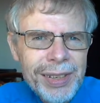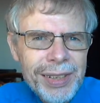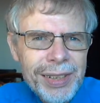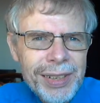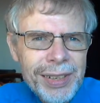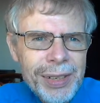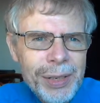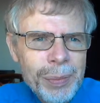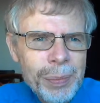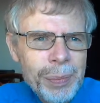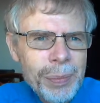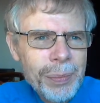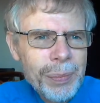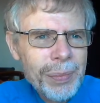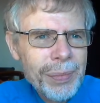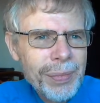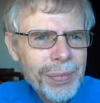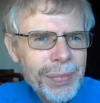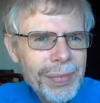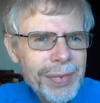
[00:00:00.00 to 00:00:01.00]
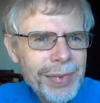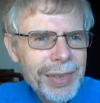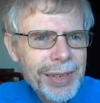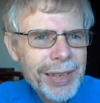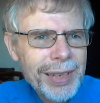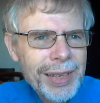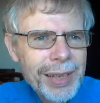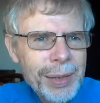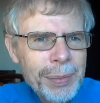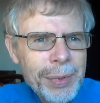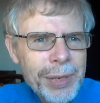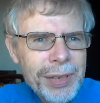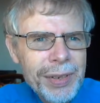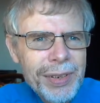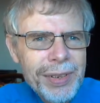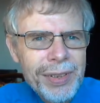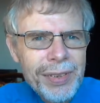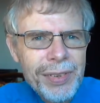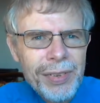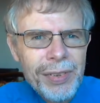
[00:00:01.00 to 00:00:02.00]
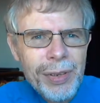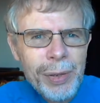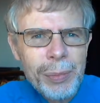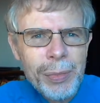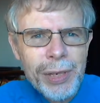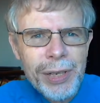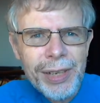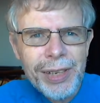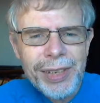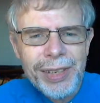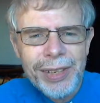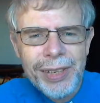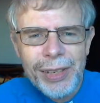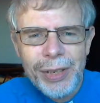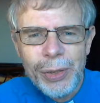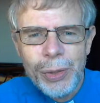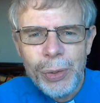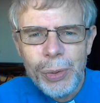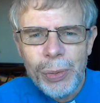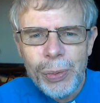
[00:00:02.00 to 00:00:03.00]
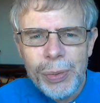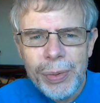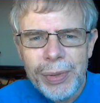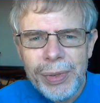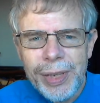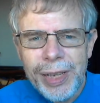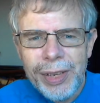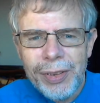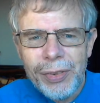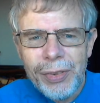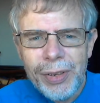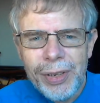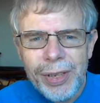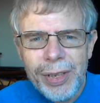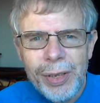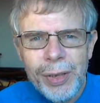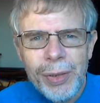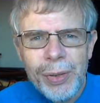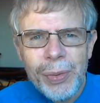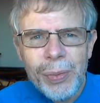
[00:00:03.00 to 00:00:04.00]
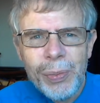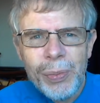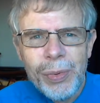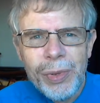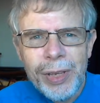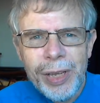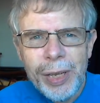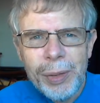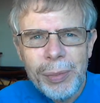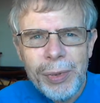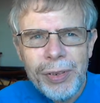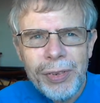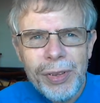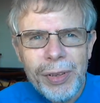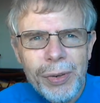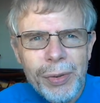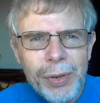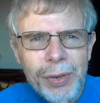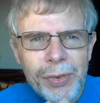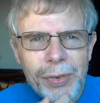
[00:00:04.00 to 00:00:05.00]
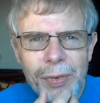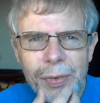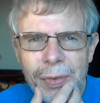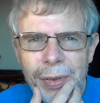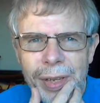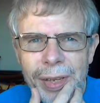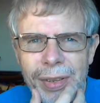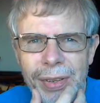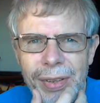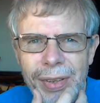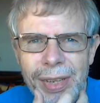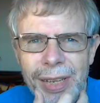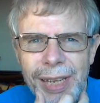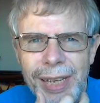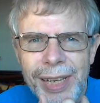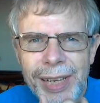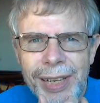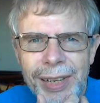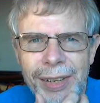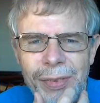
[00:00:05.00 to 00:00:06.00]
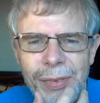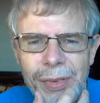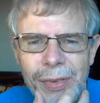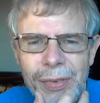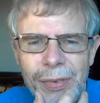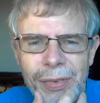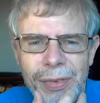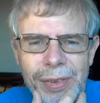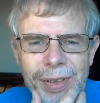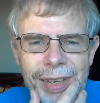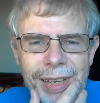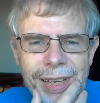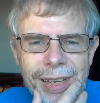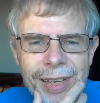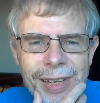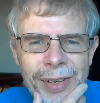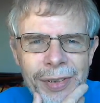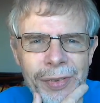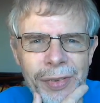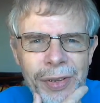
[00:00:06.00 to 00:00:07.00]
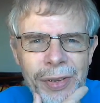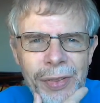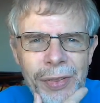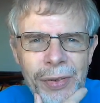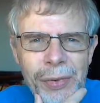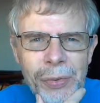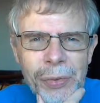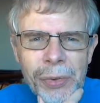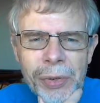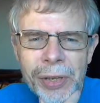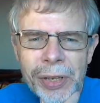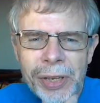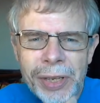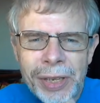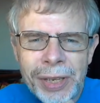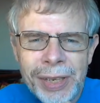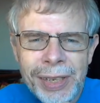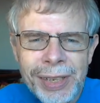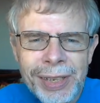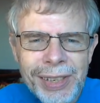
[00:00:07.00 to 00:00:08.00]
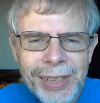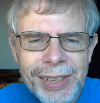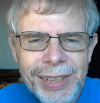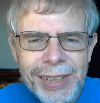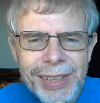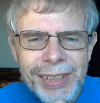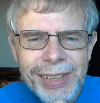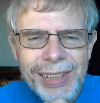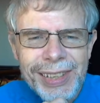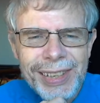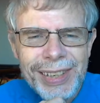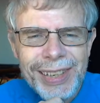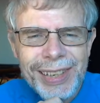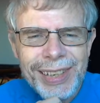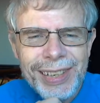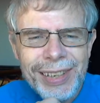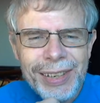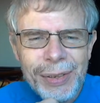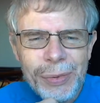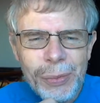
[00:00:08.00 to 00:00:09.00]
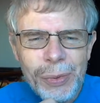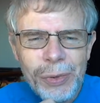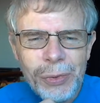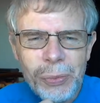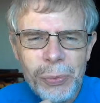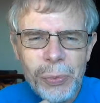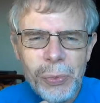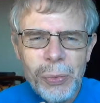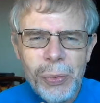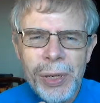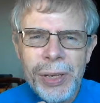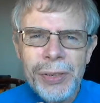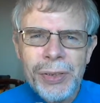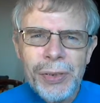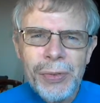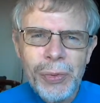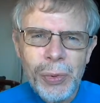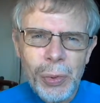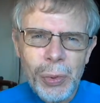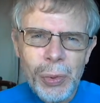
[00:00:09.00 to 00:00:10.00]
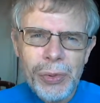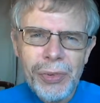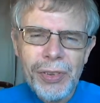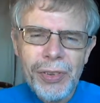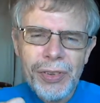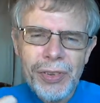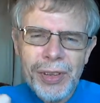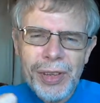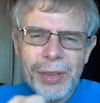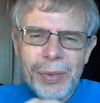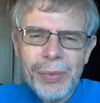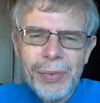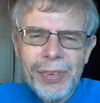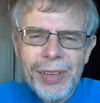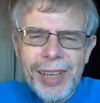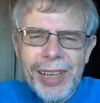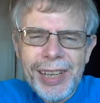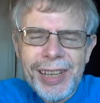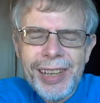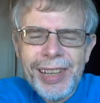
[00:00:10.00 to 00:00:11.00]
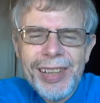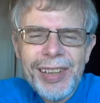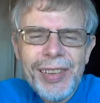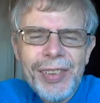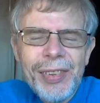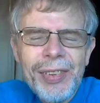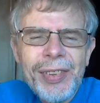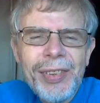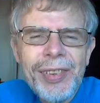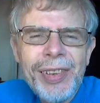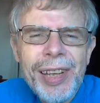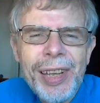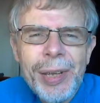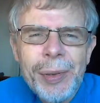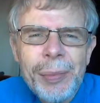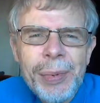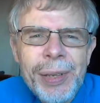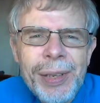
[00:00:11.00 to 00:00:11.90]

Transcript: Um, I mean, somebody I know actually came into the Christian faith at the age of 83 and it was wonderful to see them taking this step